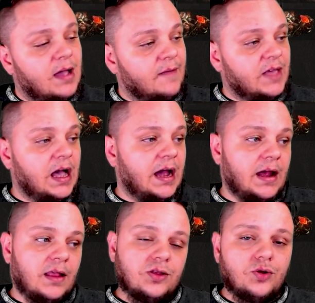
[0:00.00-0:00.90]
I've got
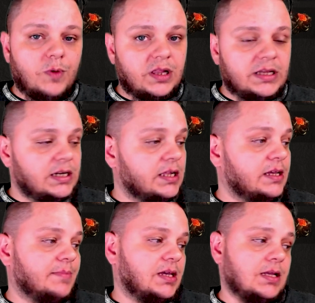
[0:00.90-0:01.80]
a little
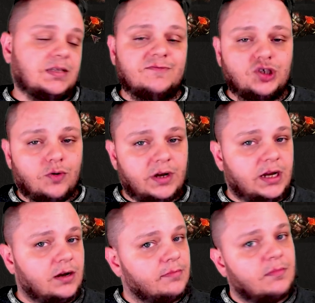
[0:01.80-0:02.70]
willy-nilly because of Jorn
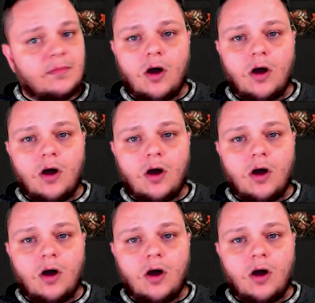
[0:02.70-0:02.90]
here.